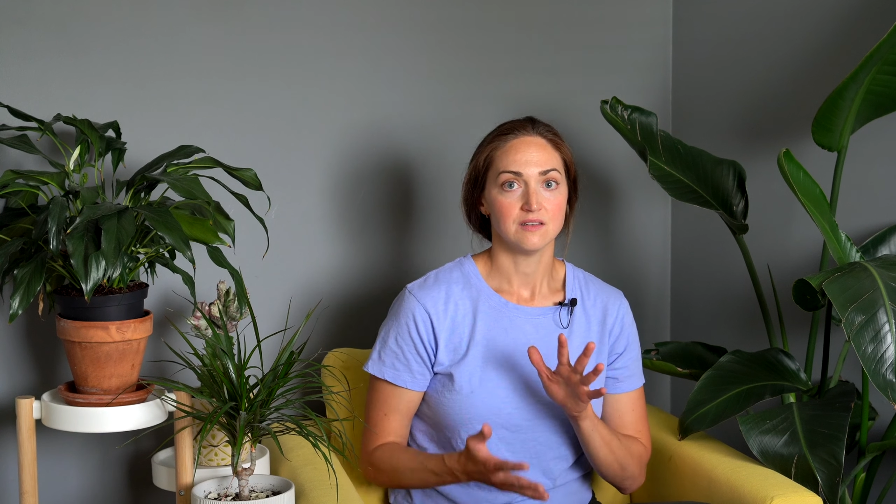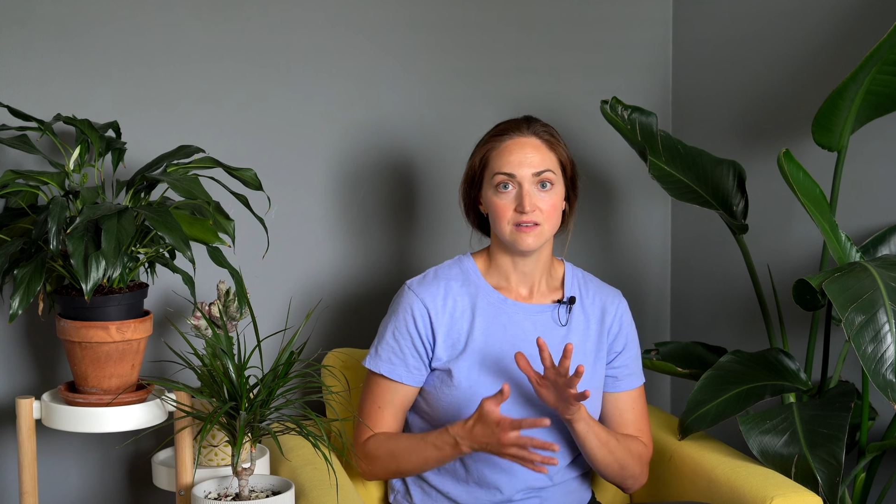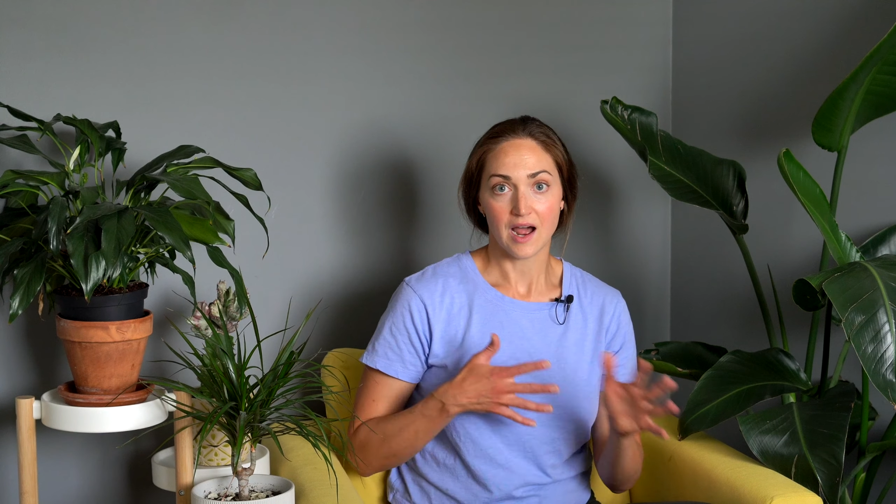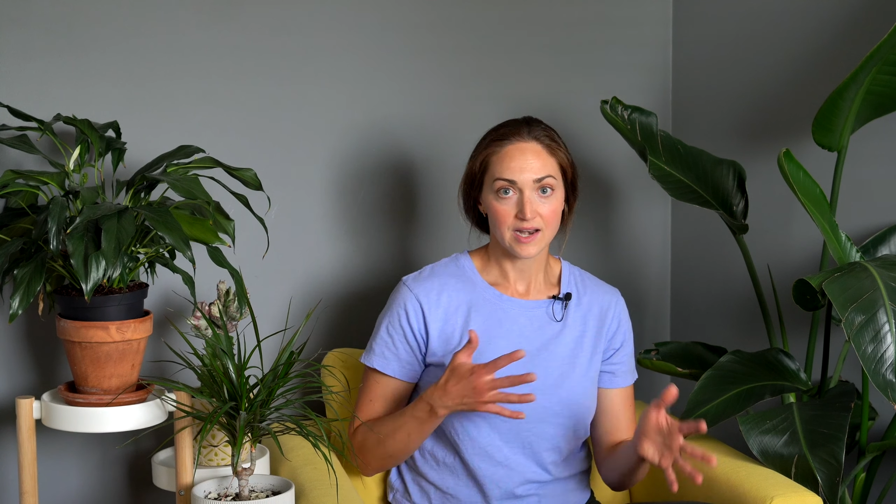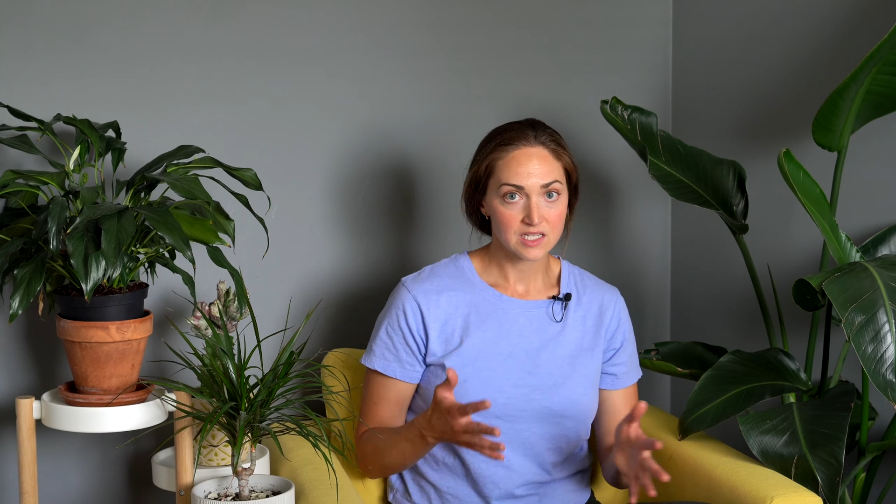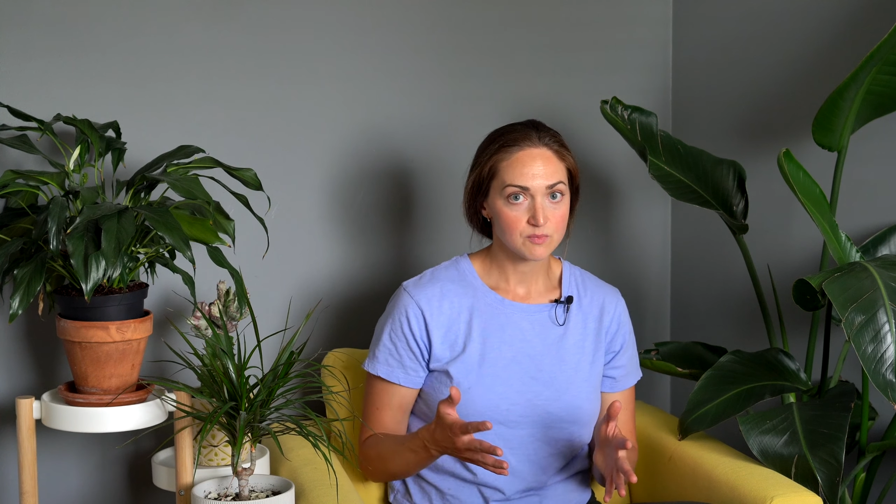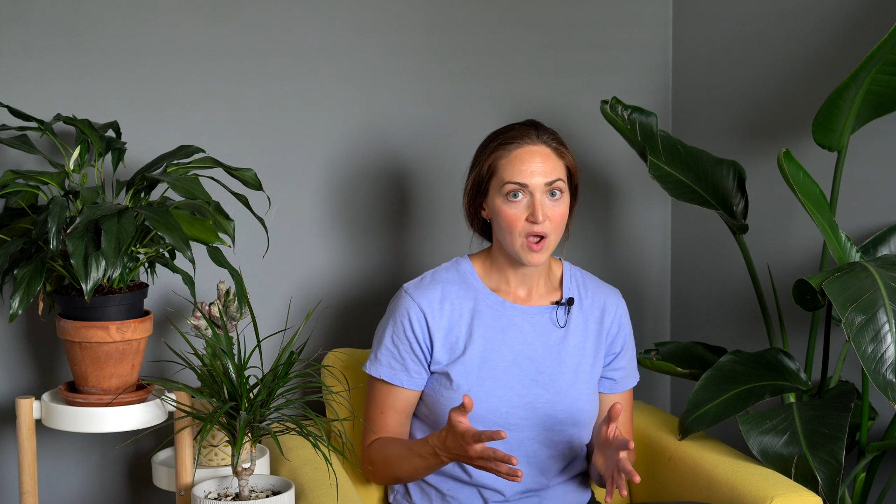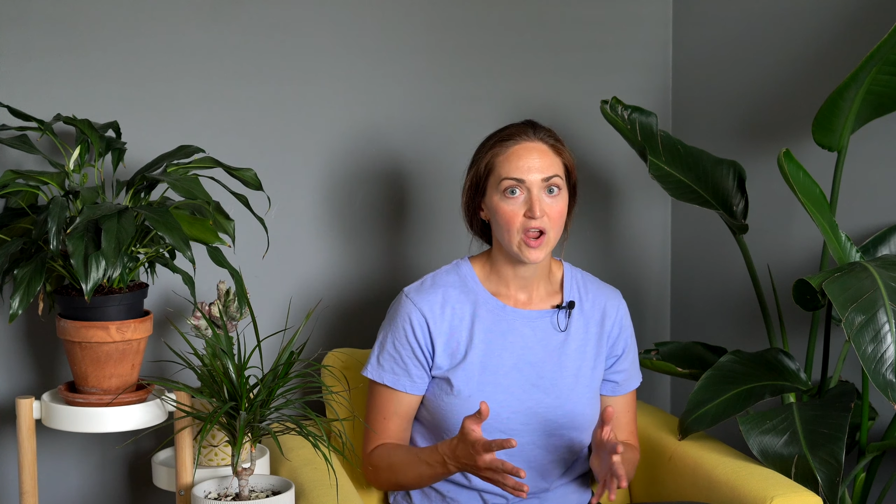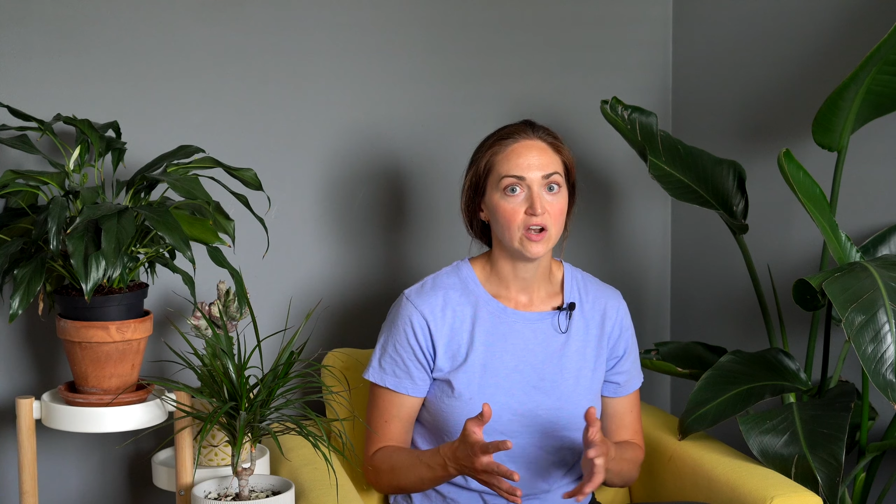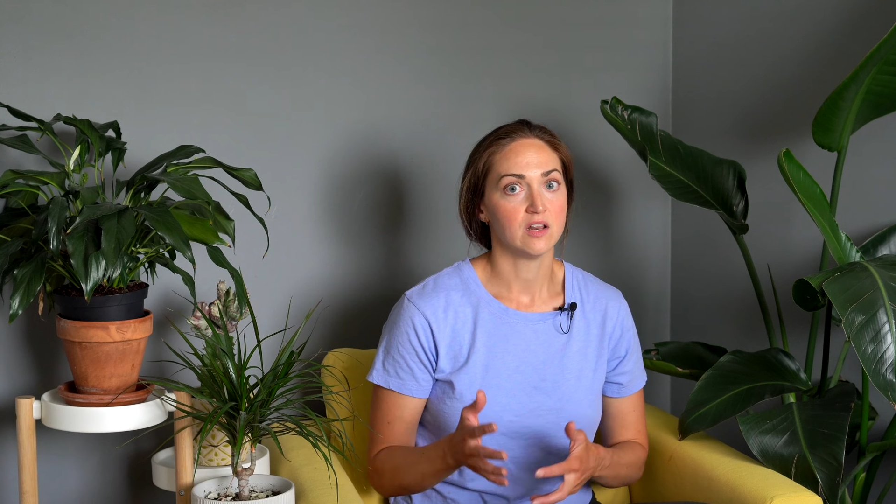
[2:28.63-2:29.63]
not
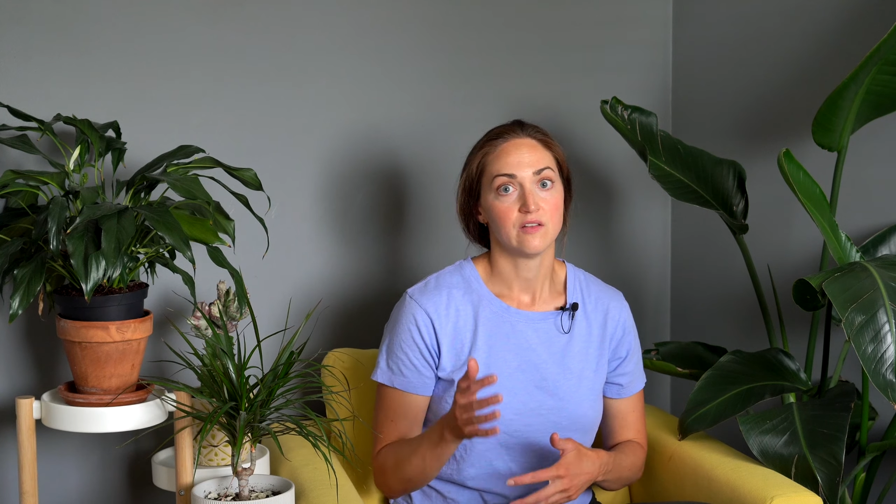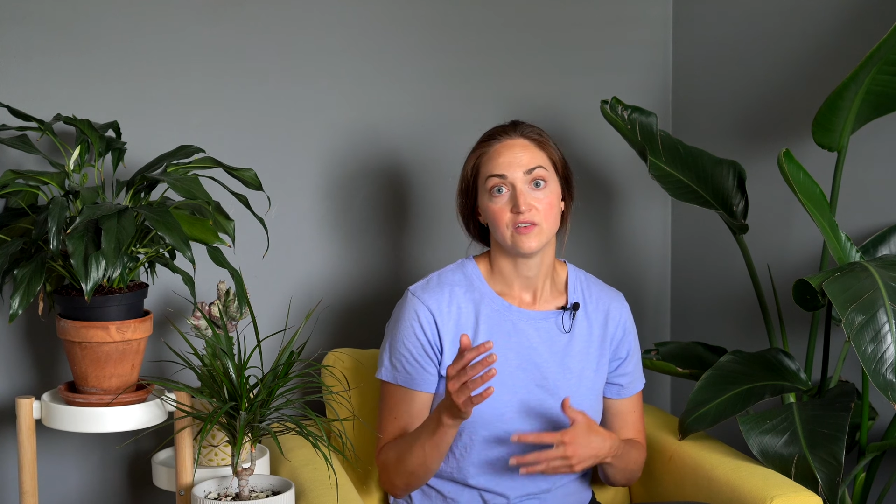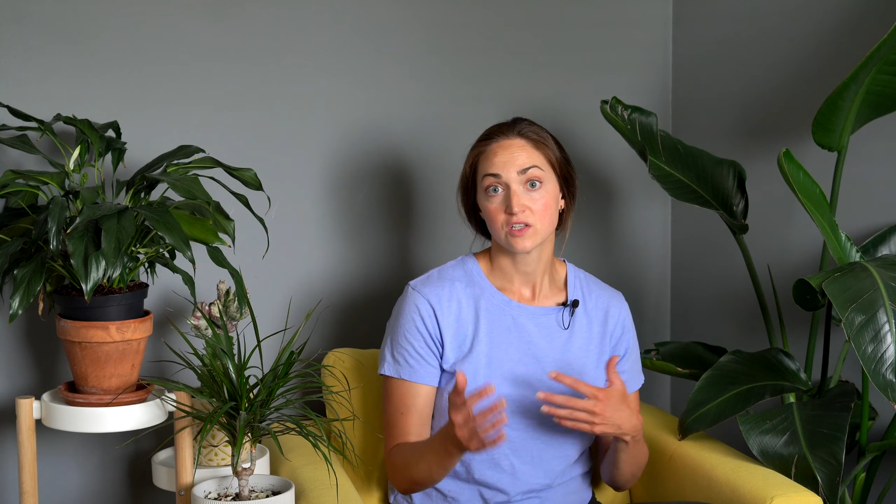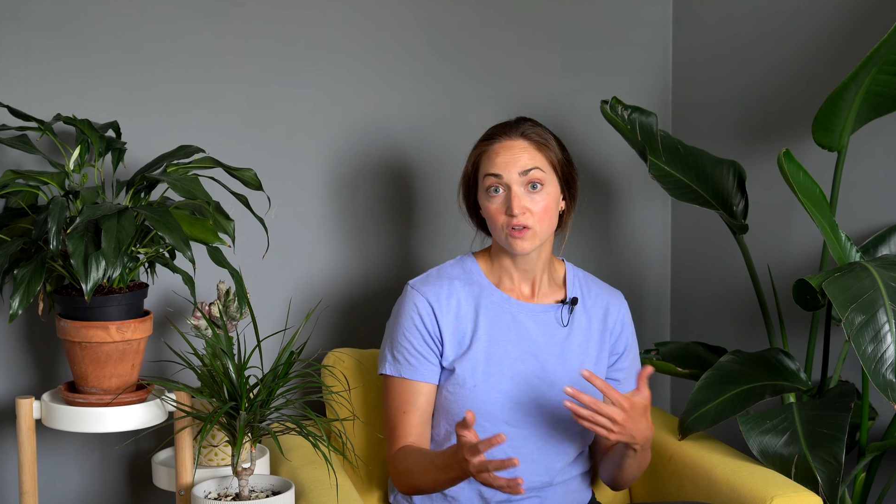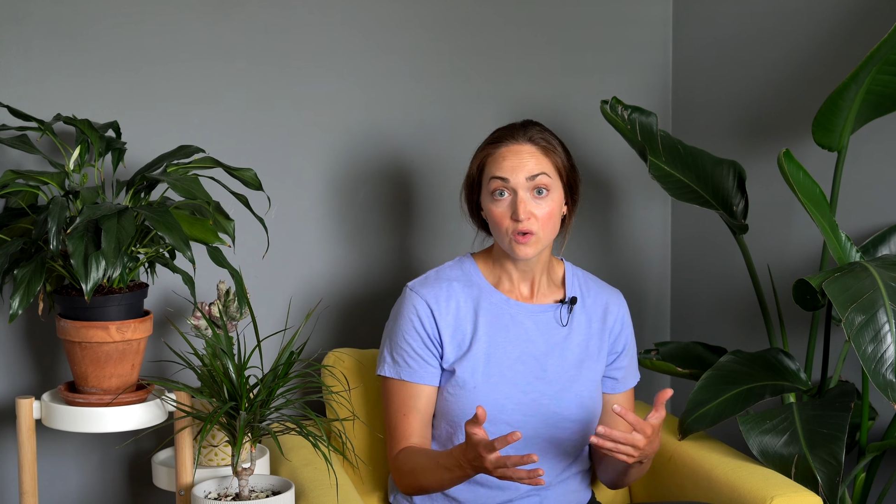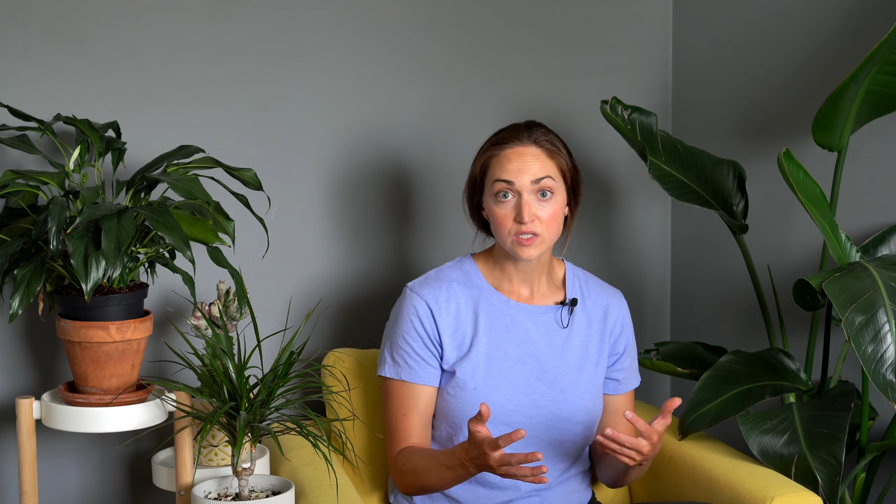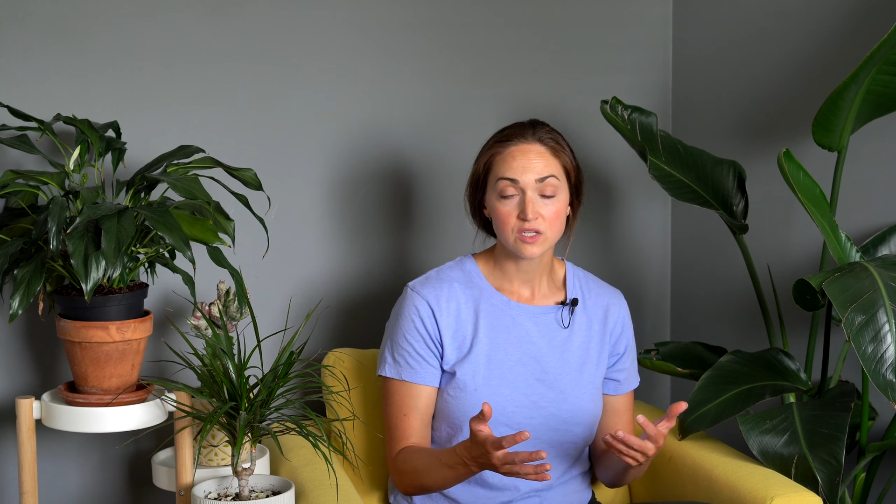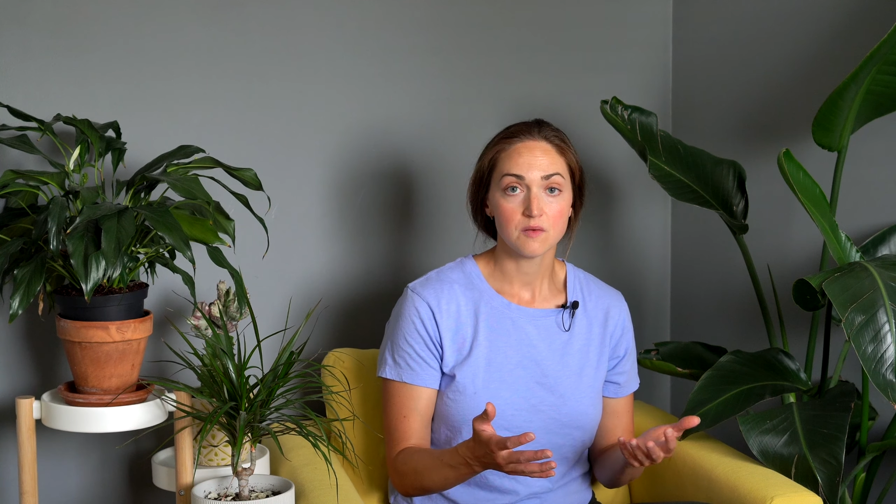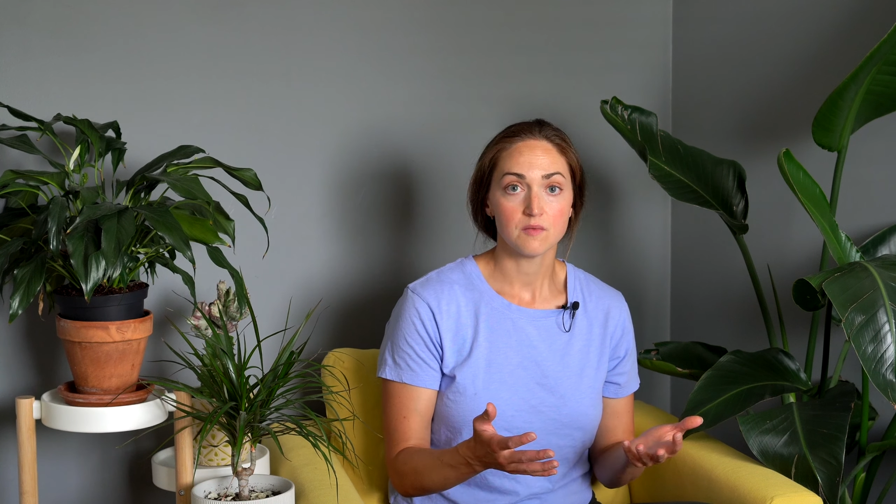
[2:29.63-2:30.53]
expired, and if it's close to